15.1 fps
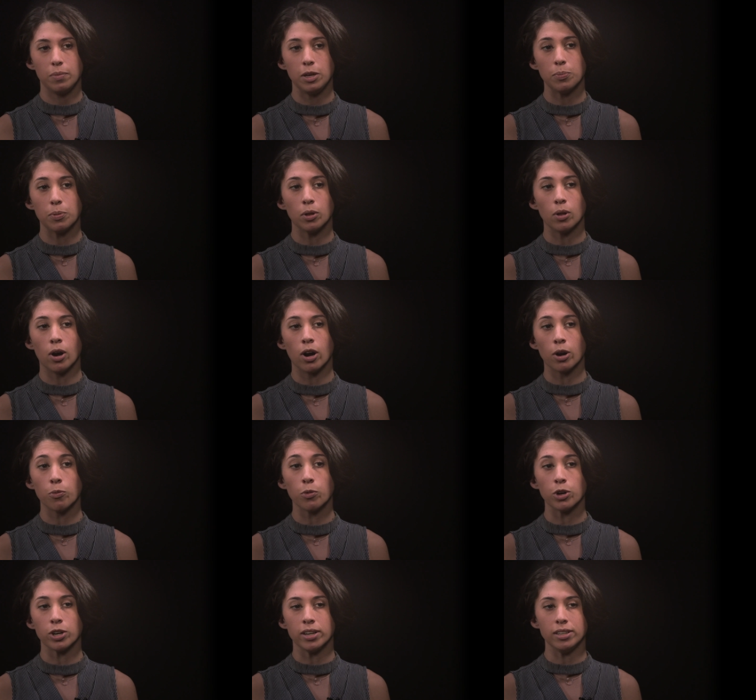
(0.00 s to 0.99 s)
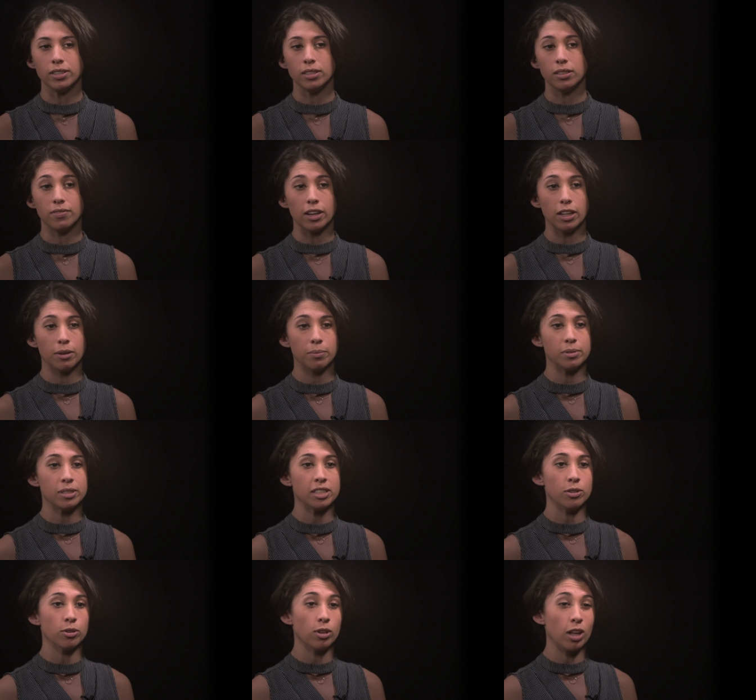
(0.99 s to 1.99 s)
People are working to develop
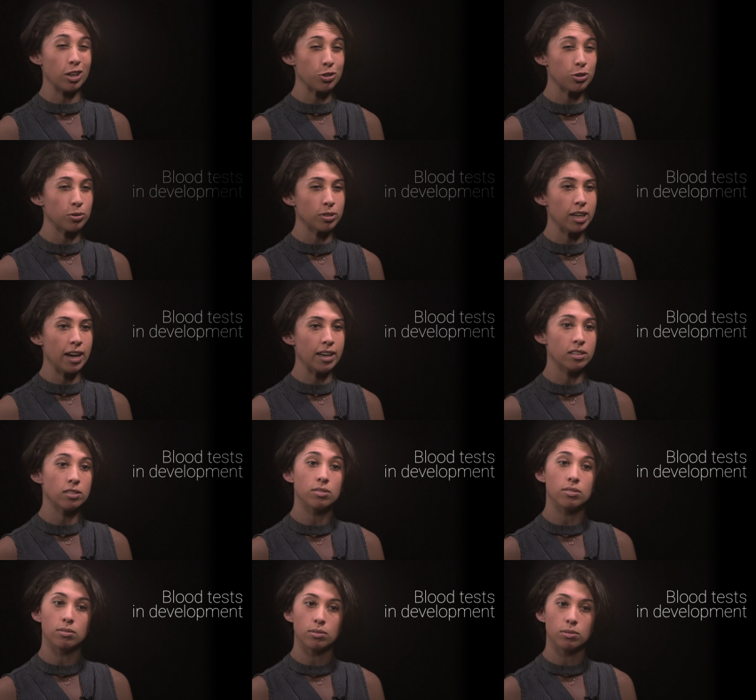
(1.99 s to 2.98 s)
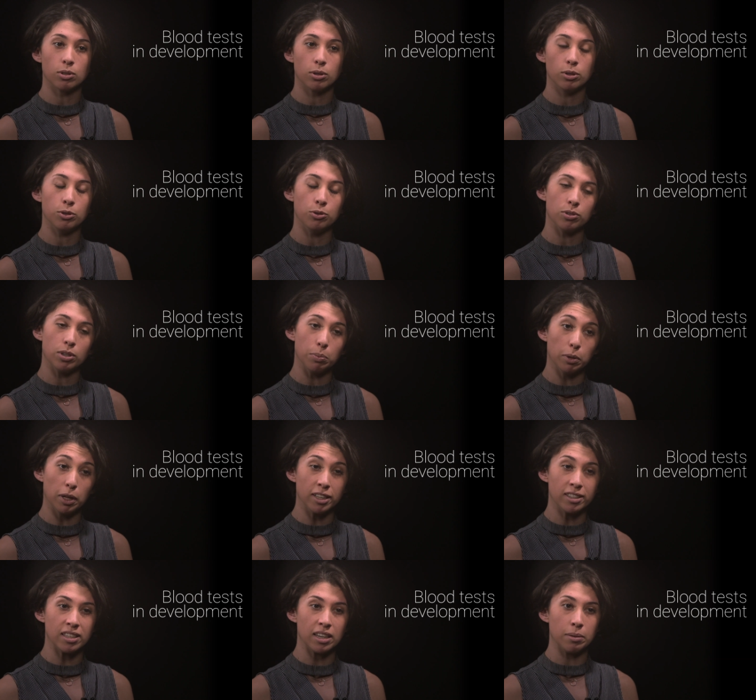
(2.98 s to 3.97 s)
serological tests, so they're using
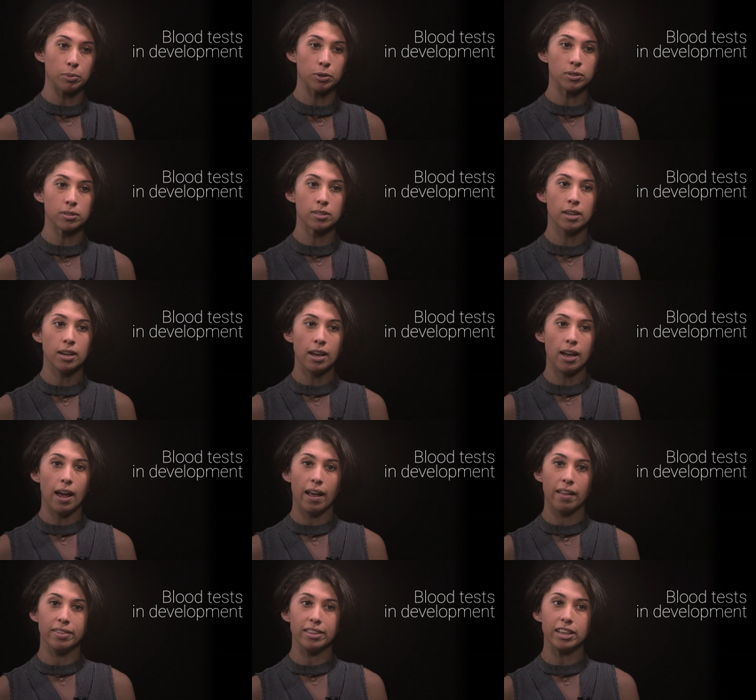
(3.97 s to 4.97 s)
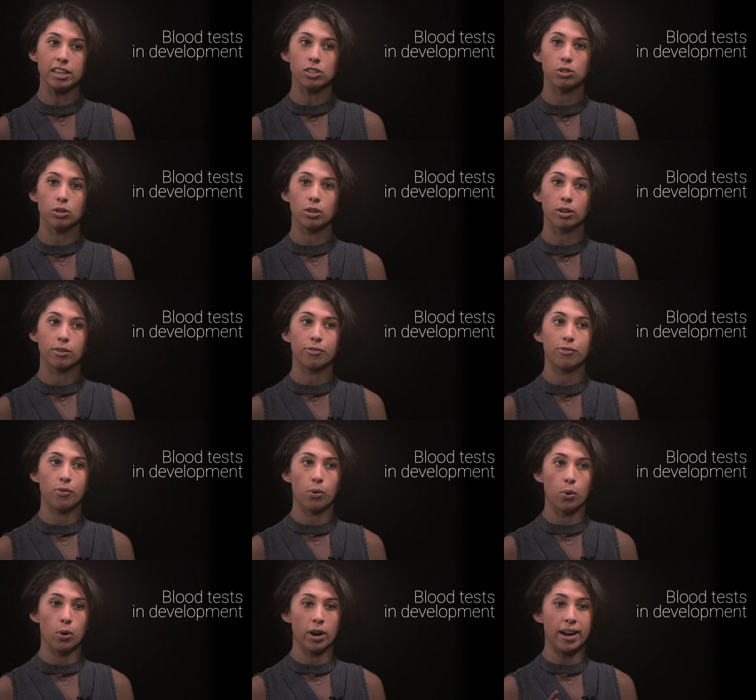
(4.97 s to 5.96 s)
blood samples, and these look
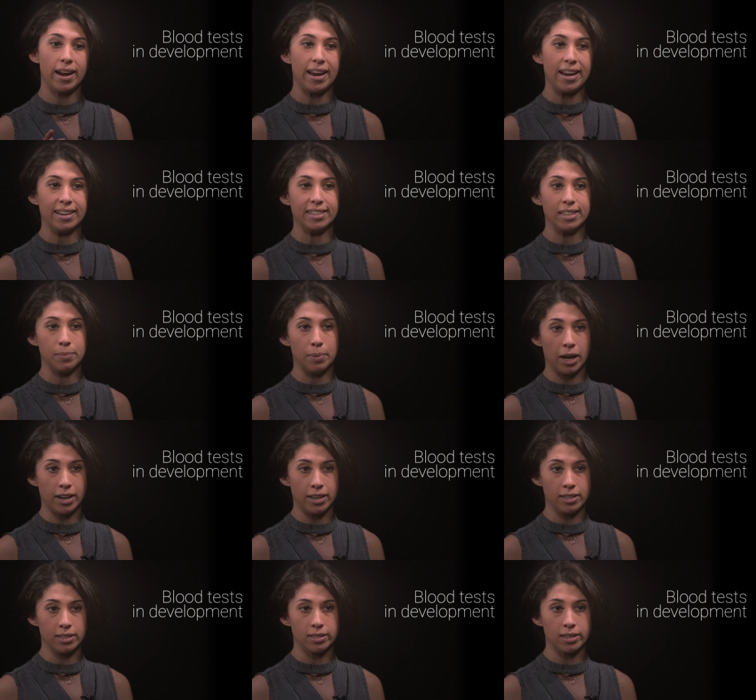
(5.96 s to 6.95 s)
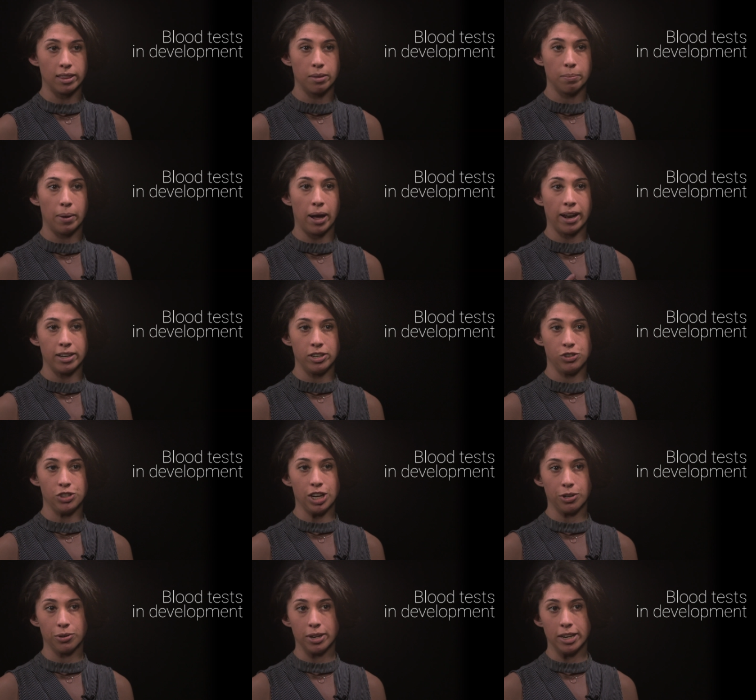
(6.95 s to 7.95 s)
for antibodies that the body
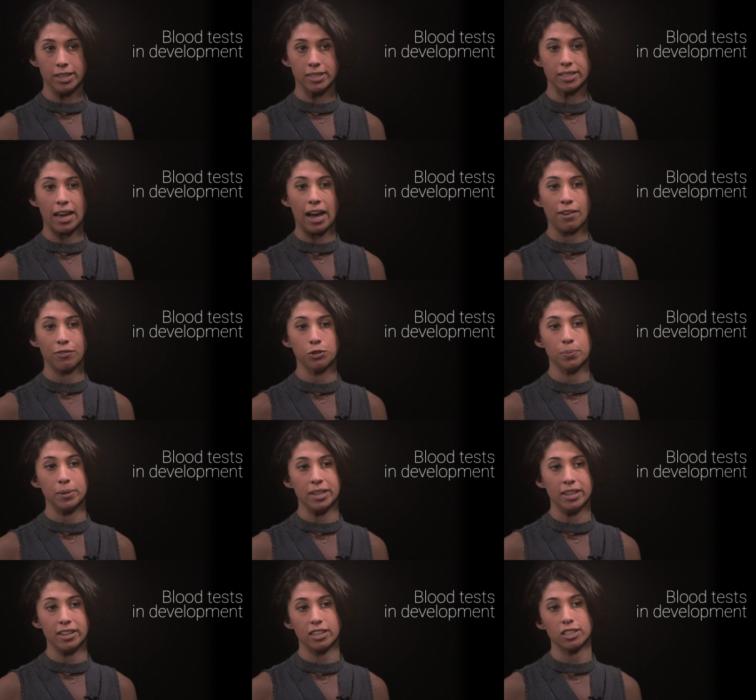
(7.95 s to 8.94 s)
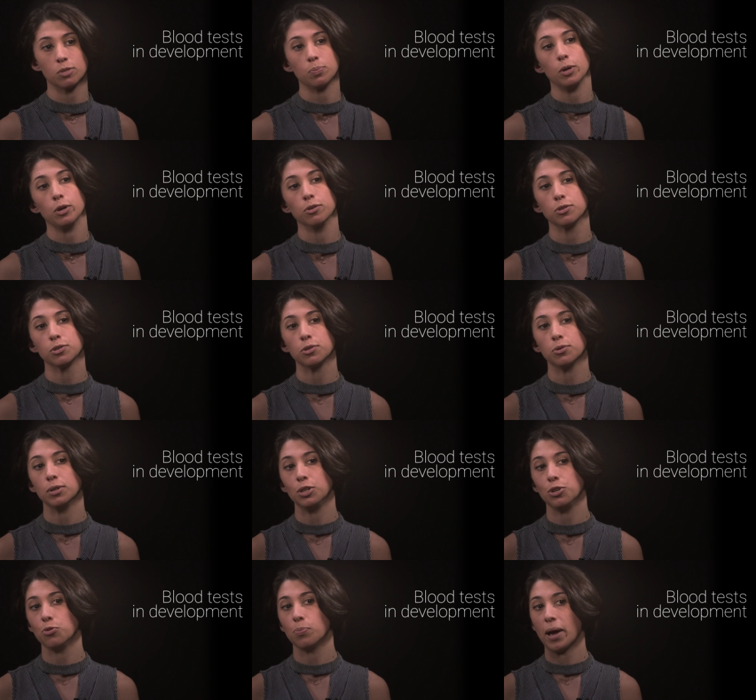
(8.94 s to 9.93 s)
generates after being exposed to
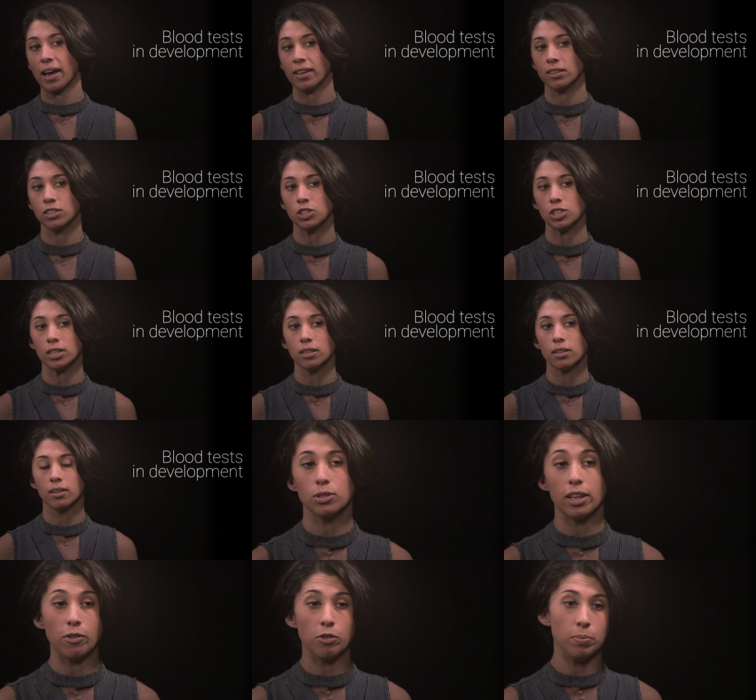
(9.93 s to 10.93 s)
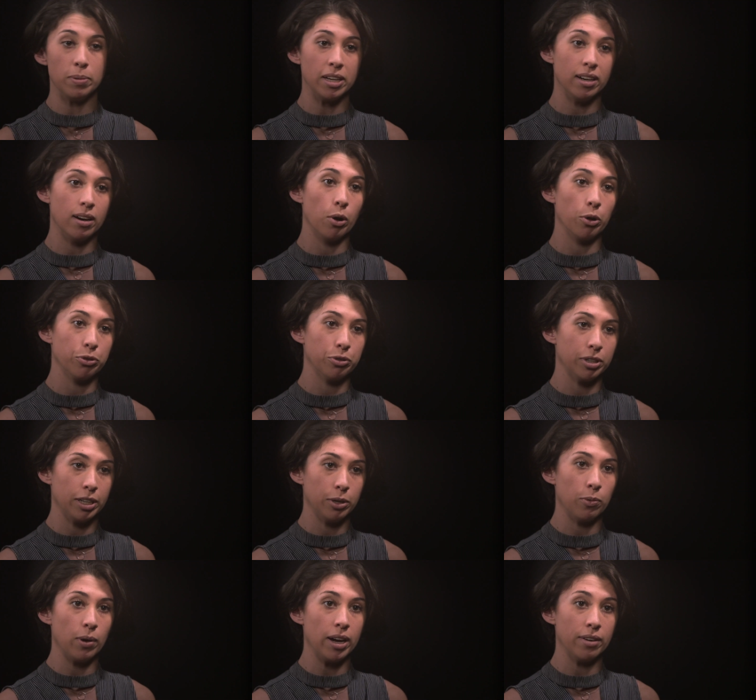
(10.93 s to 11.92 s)
a new pathogen. So that would be an
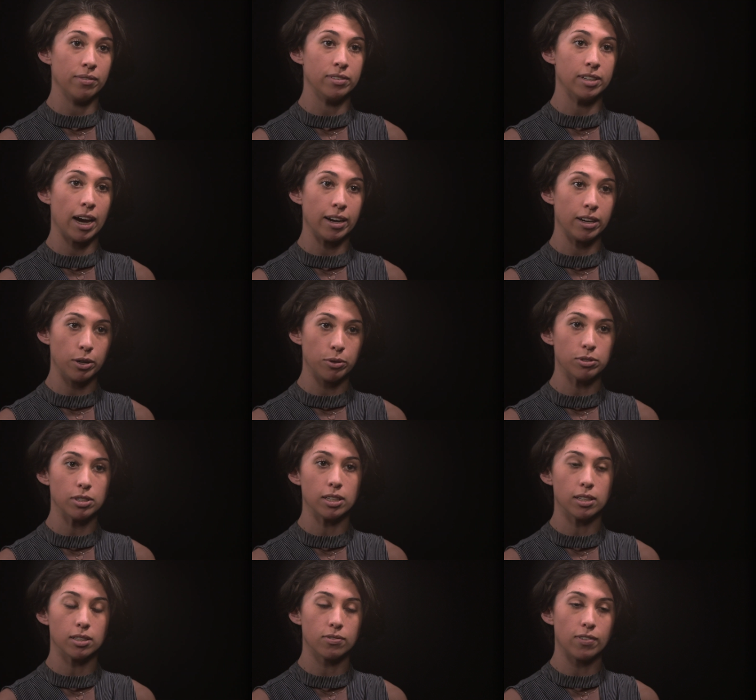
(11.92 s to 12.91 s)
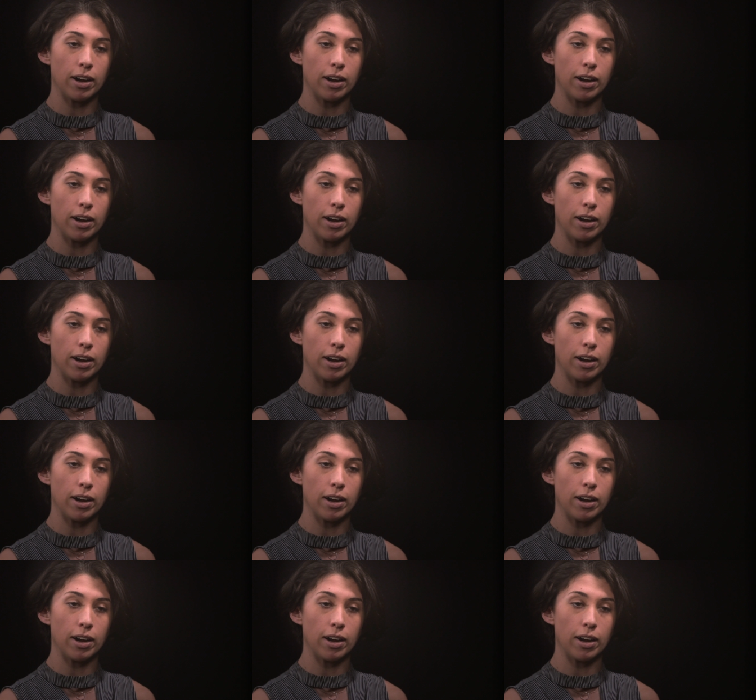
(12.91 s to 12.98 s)
alternate way of diagnosing this